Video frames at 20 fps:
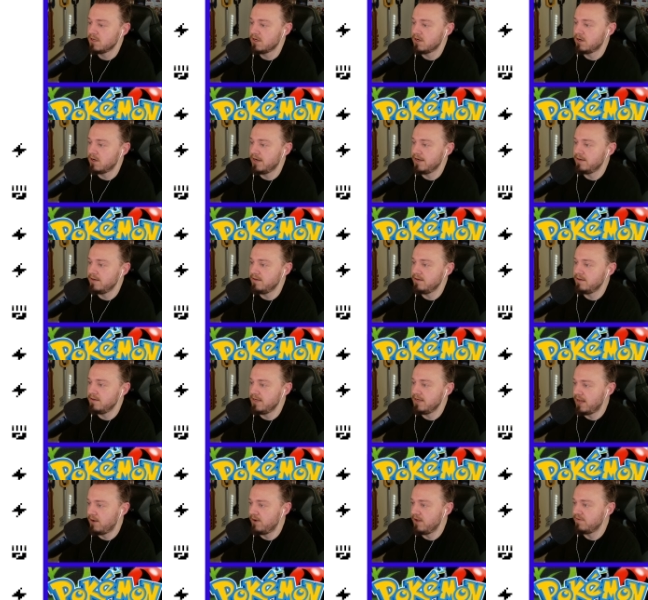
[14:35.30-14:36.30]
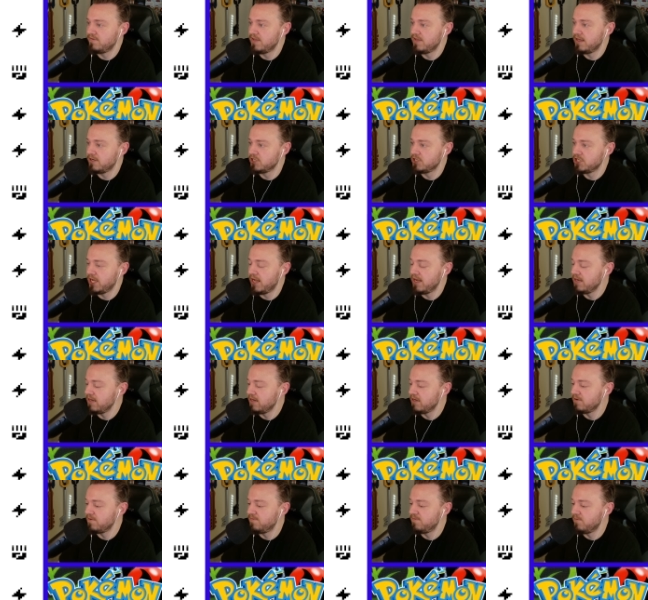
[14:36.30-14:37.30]
right. Now I have the energy. I
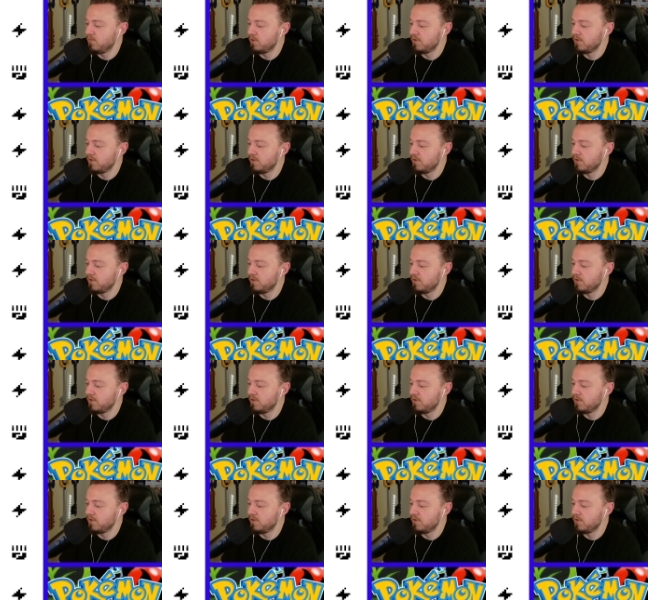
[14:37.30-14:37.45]
needed a 4th